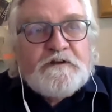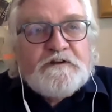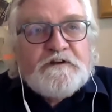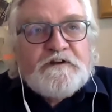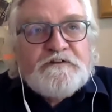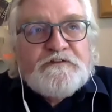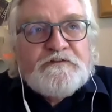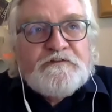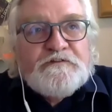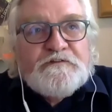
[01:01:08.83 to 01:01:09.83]
uh, closer
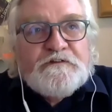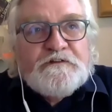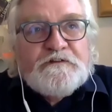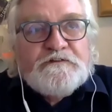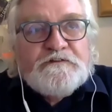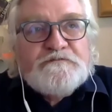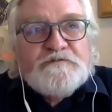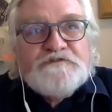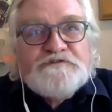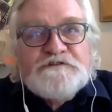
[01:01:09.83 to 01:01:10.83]
to the
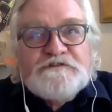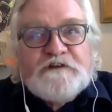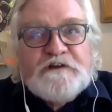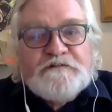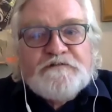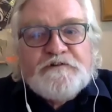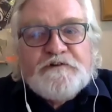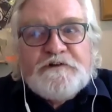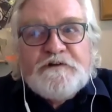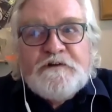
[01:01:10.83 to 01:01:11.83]
distribution side of the
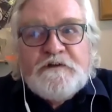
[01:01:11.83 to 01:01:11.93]
grid,